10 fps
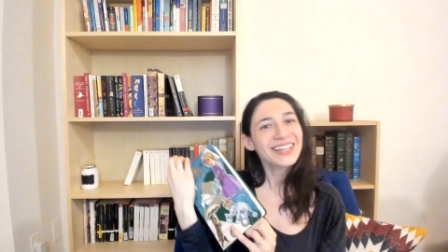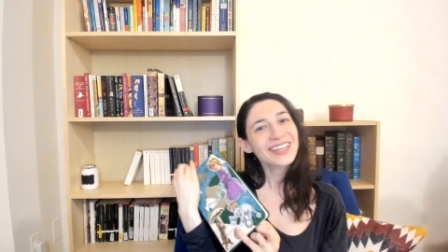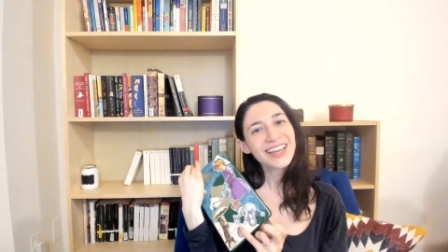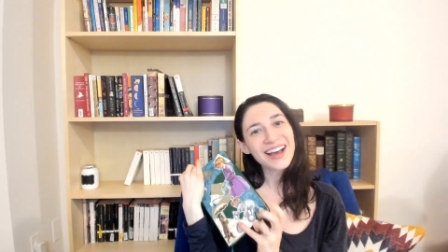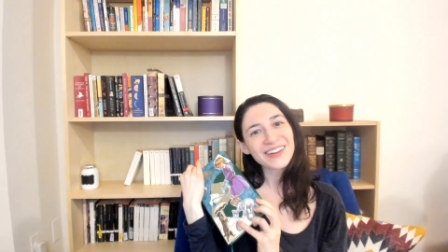
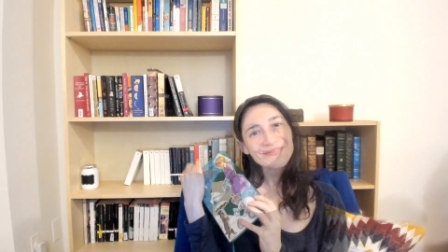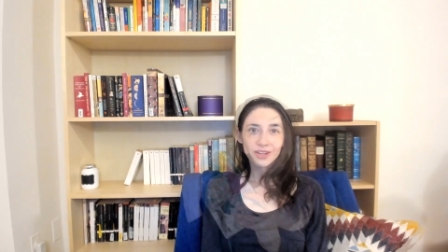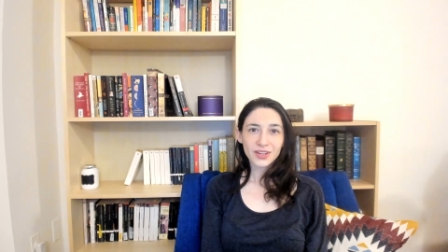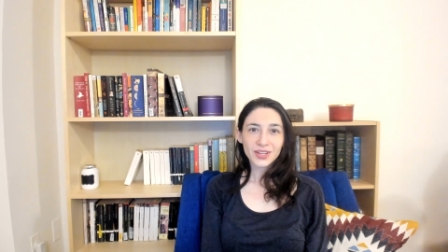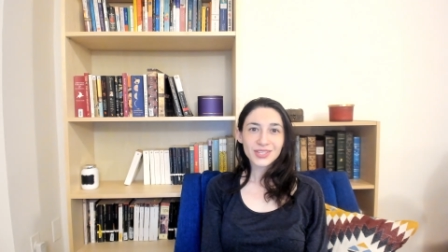yeah.
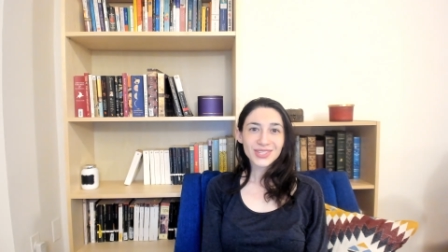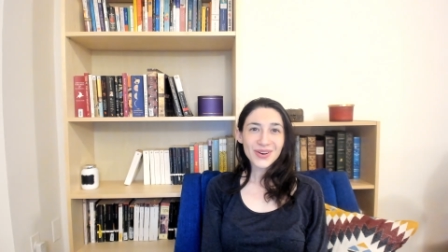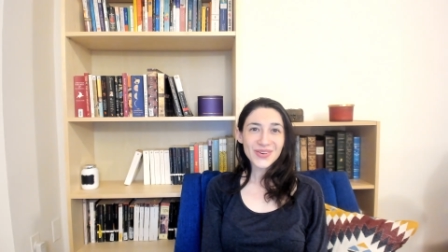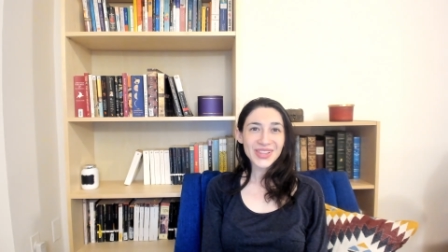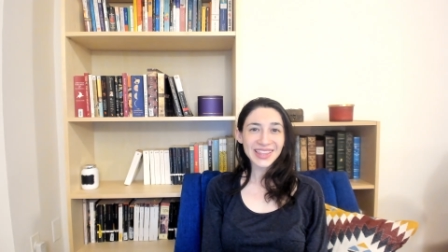
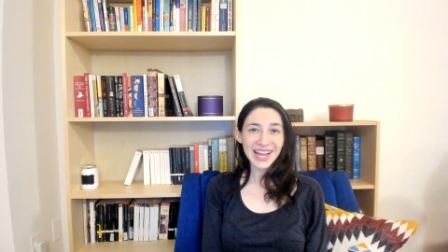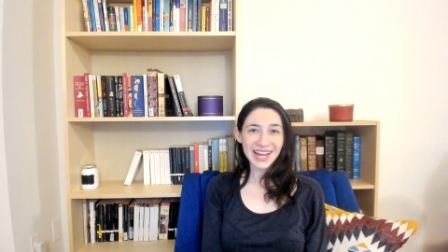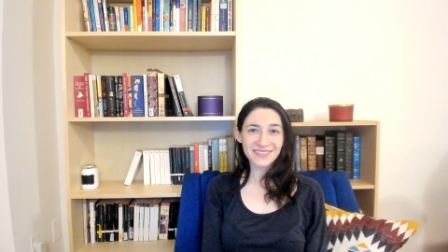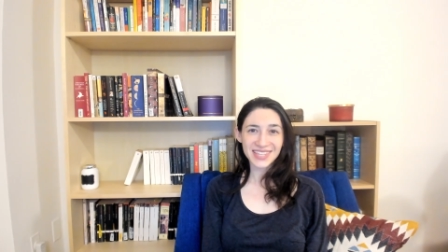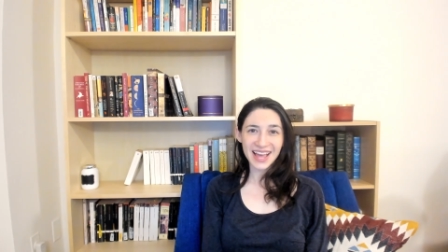So like
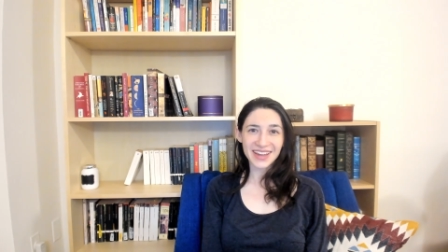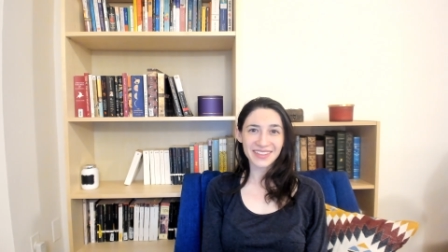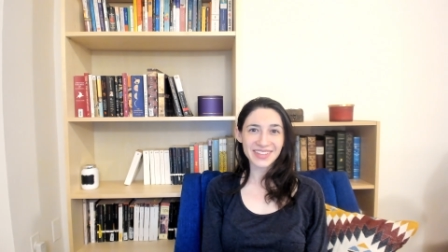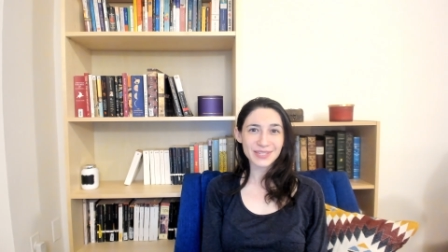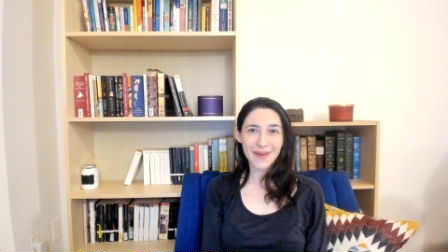I've said,
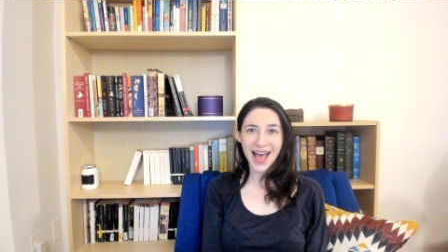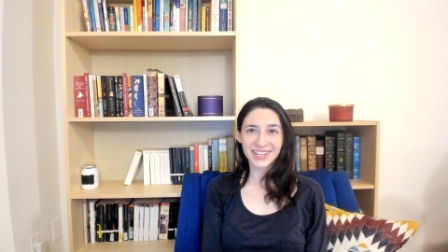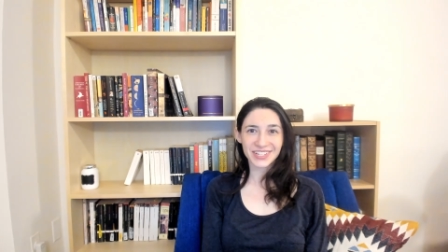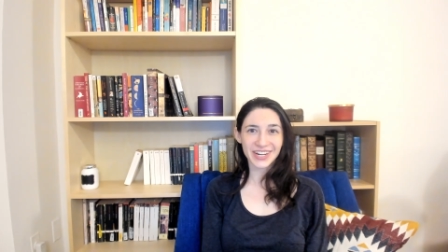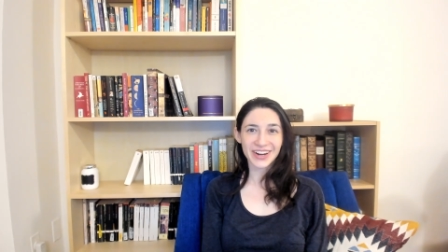this
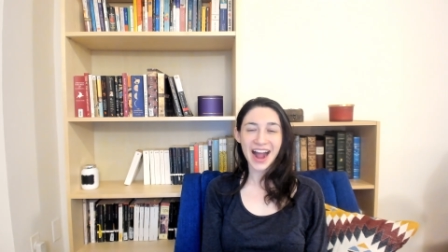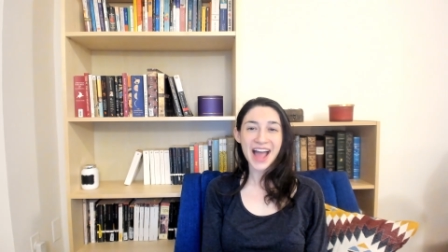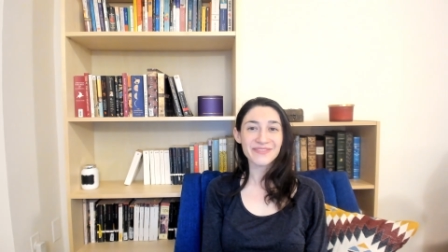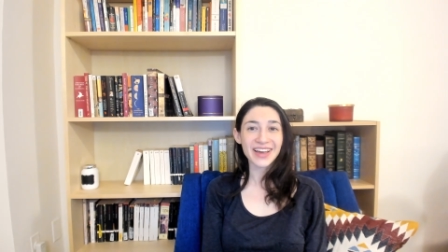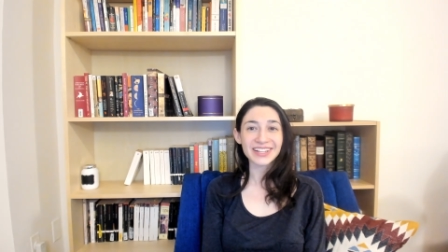past year
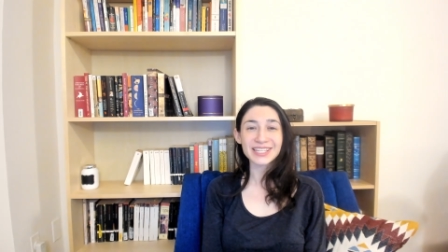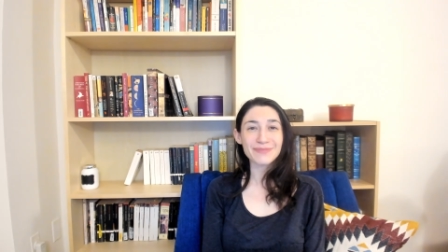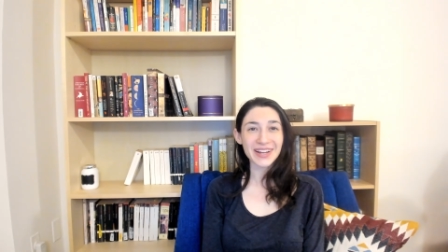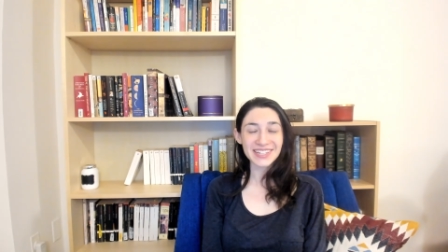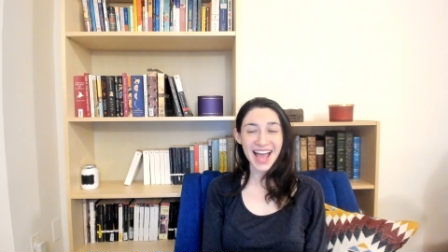I failed
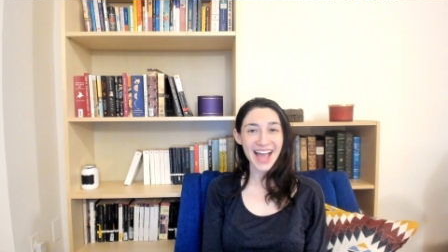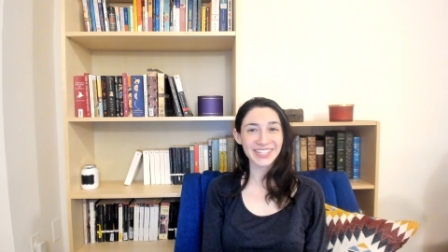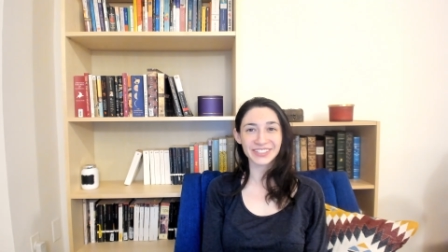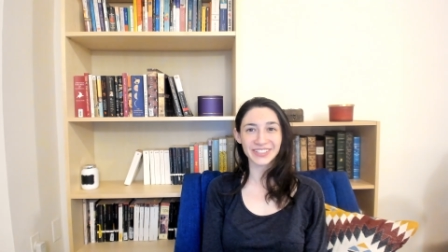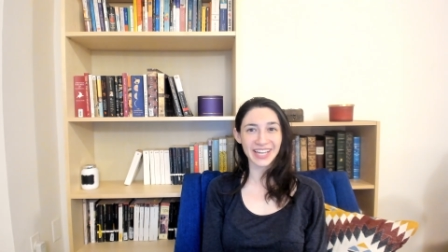
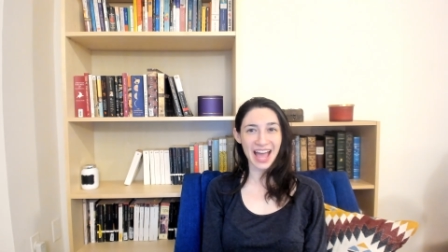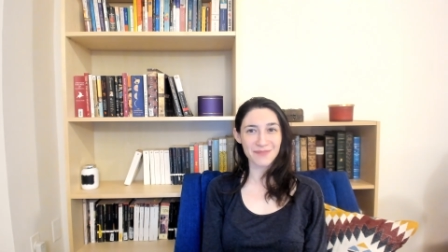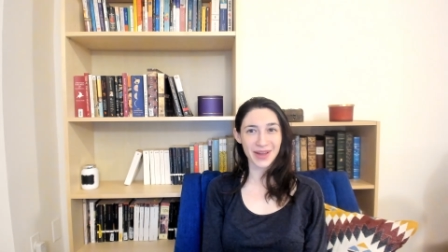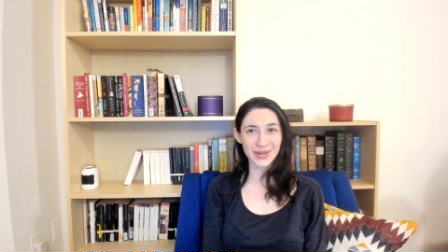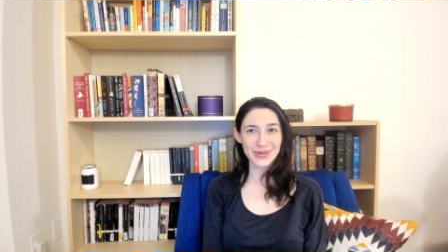spectacularly at
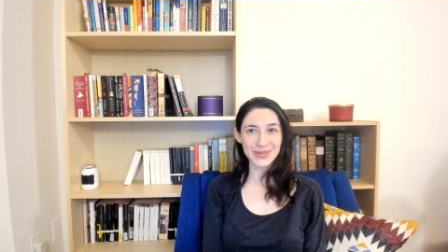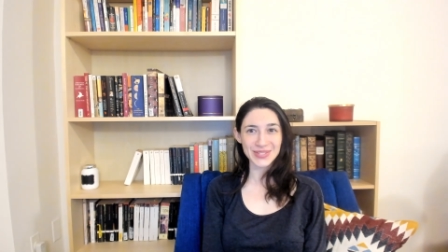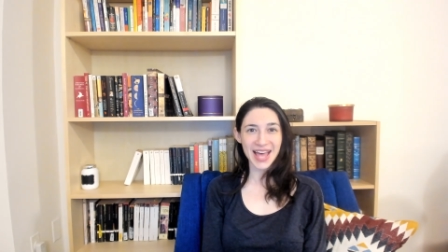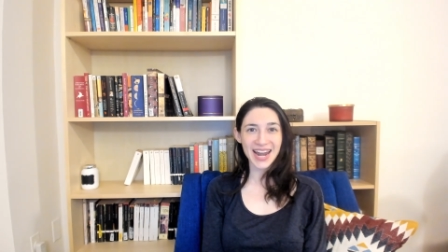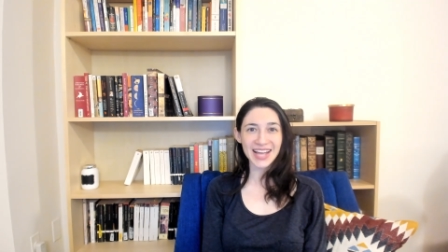my goals,
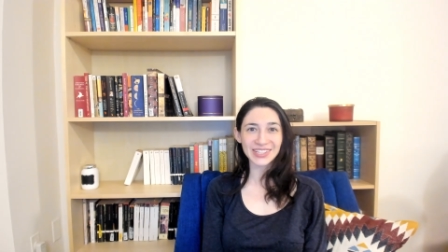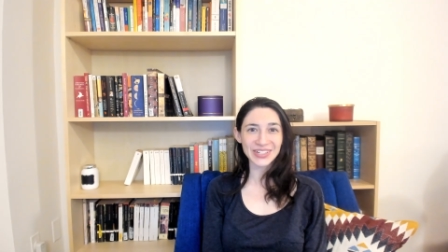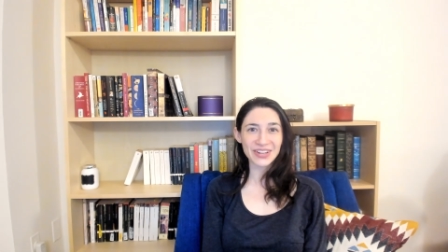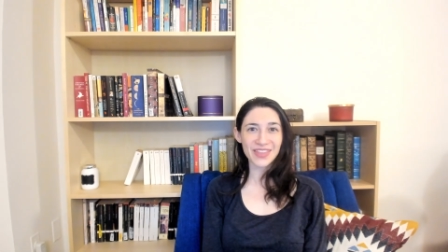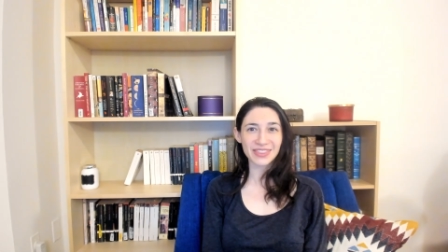and I
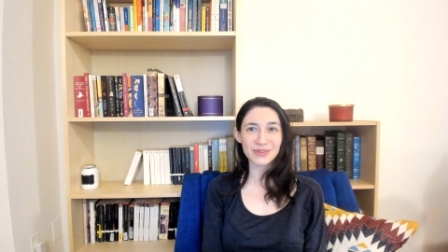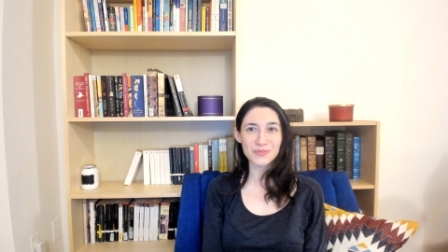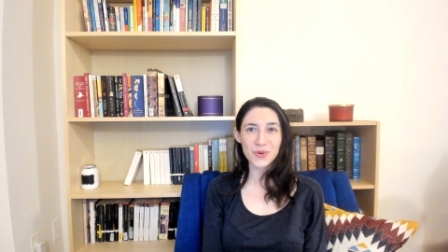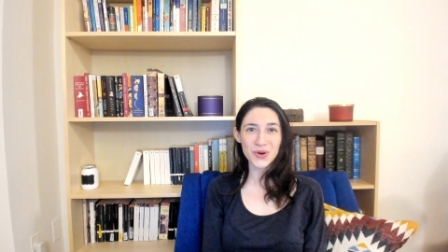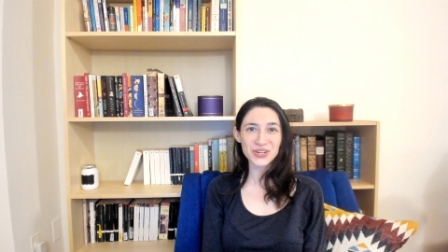learned that the
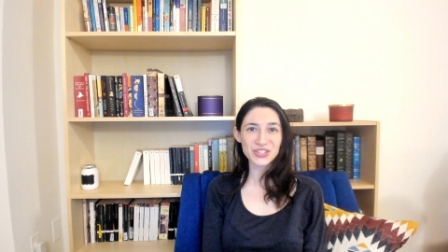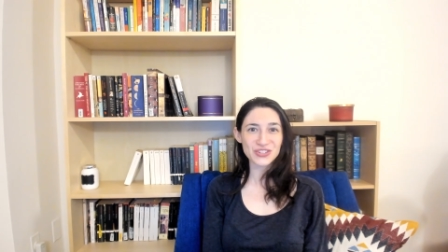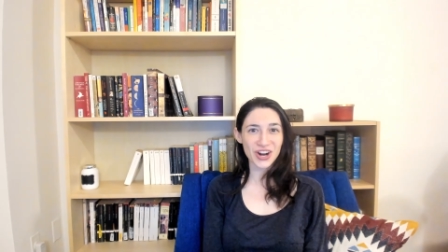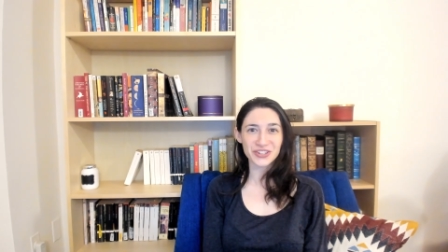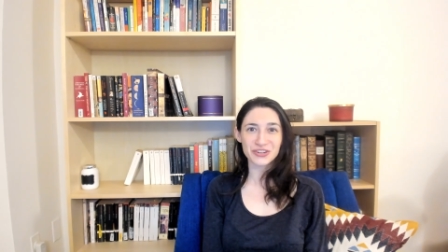more
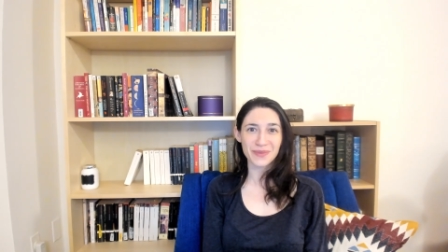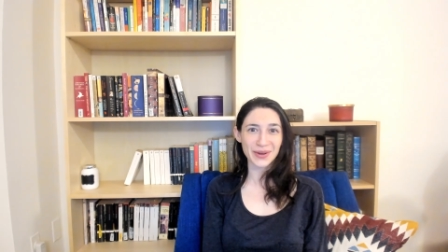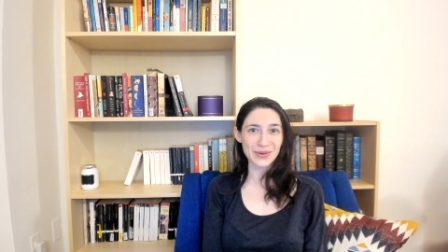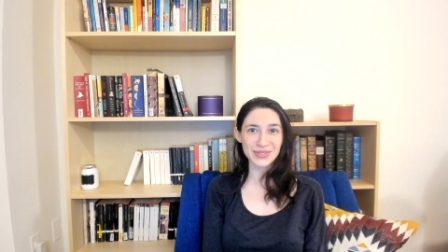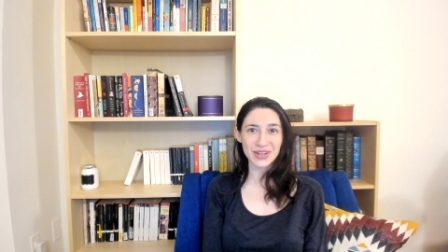structured my
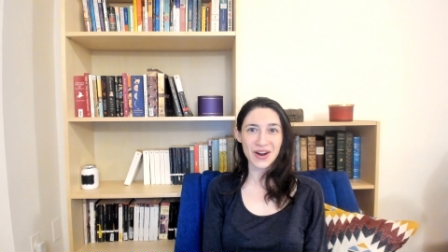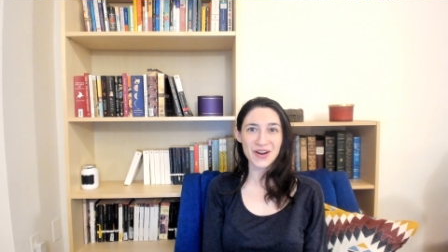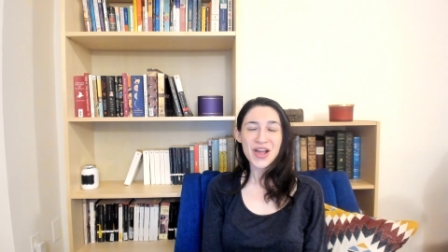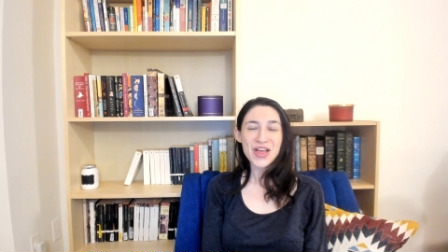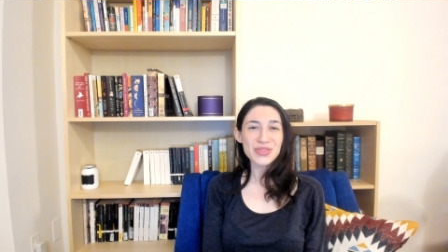goals are,
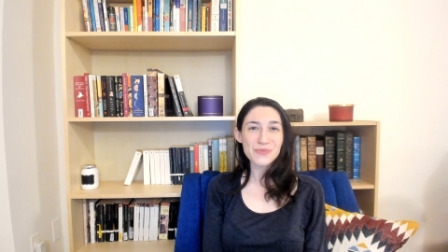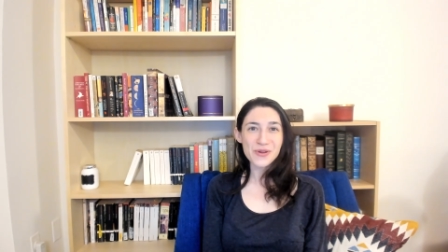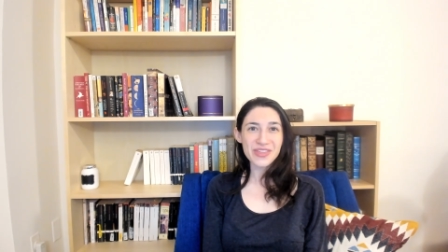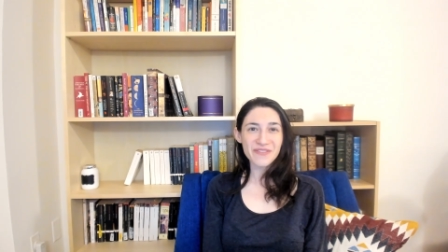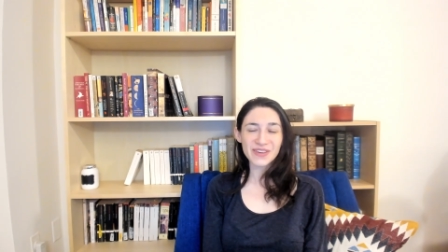the more
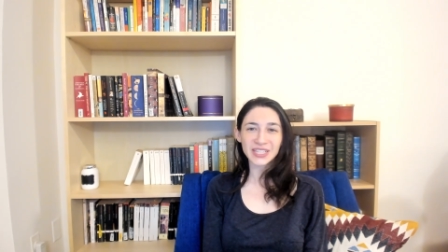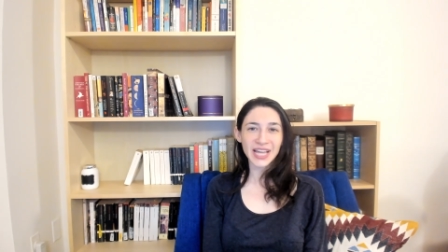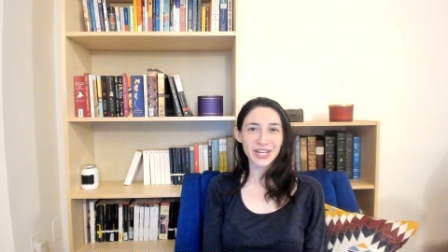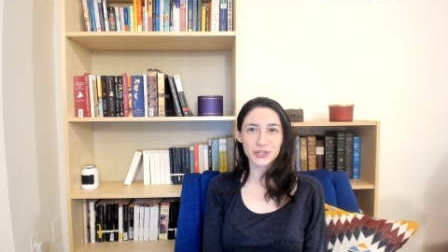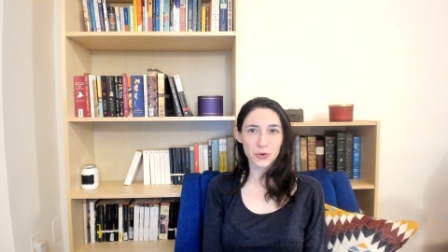they feel
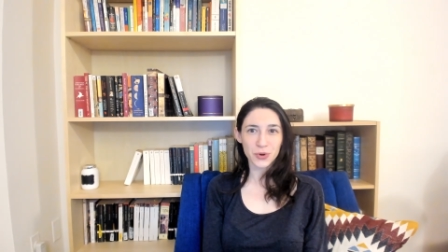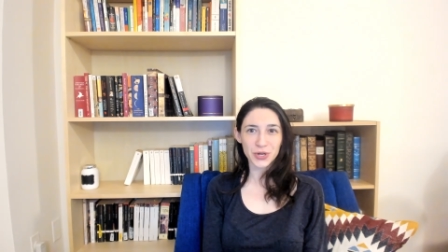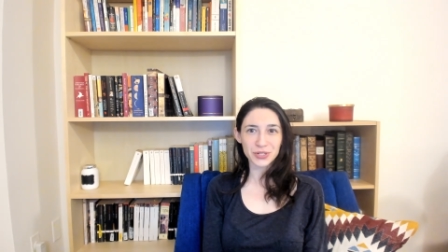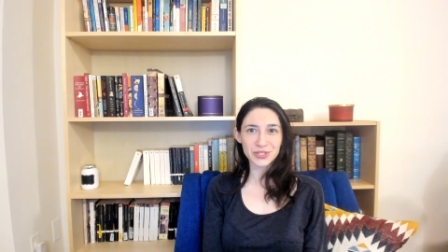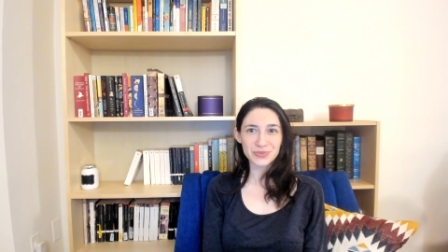like
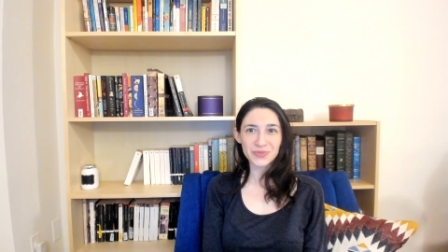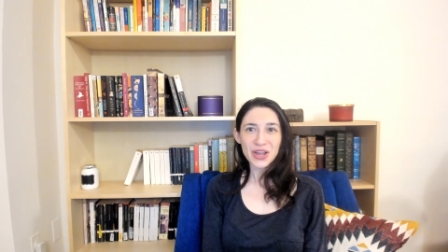chores.